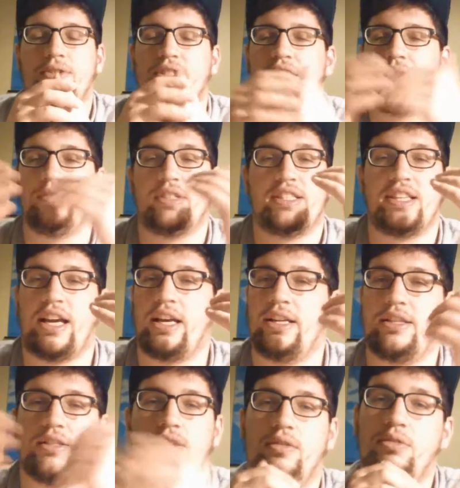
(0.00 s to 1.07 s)
or 7
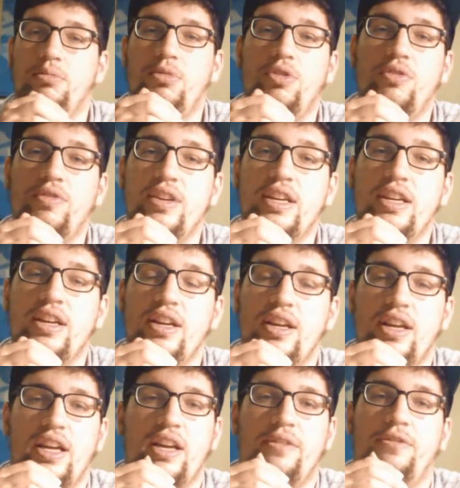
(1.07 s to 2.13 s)
seconds of the movie,
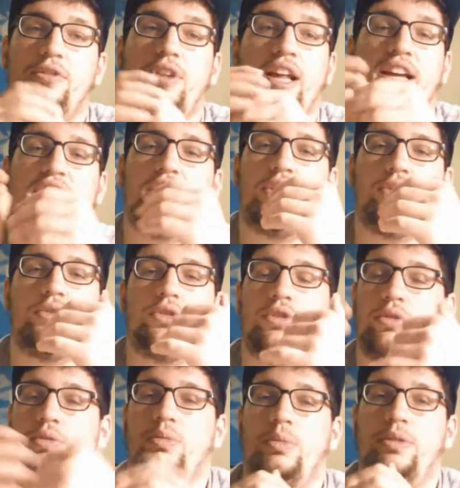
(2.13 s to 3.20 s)
if you're like a huge
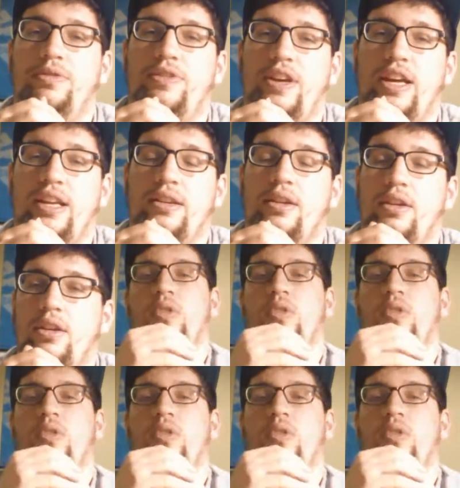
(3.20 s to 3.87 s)
Kurumi fan.